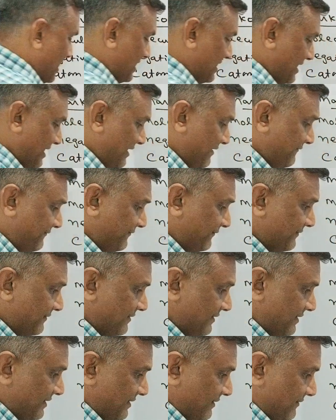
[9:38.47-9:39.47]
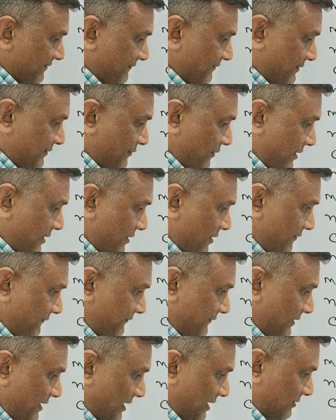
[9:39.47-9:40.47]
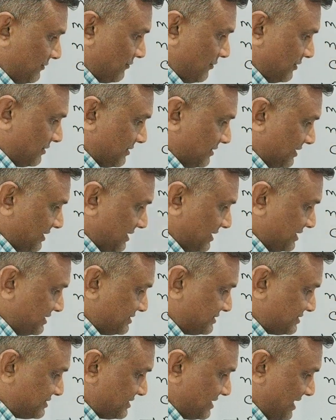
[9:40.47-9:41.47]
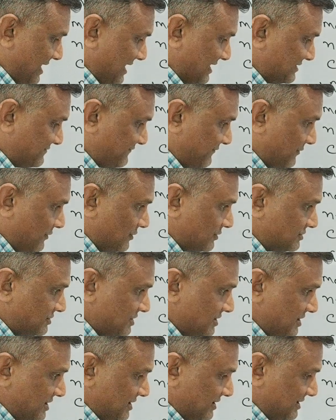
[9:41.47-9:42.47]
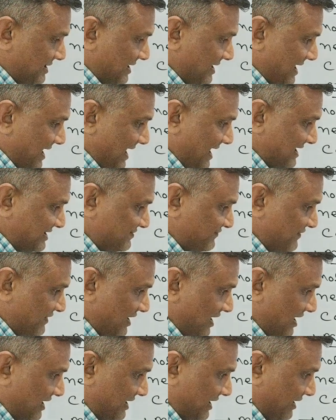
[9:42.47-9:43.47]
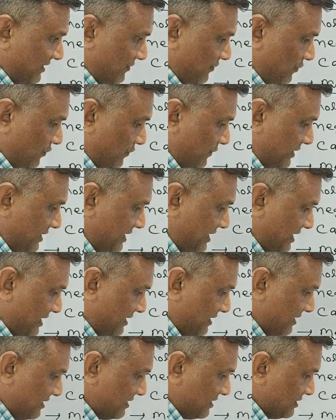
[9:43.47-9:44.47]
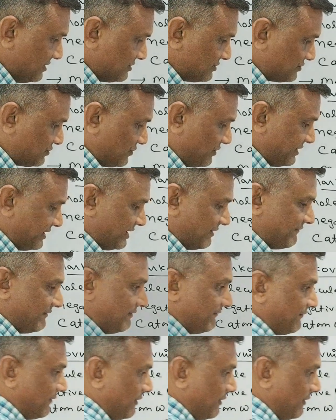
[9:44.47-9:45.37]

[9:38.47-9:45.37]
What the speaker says: And if withdrawing of electron is as follows, then H will attack over here. So here will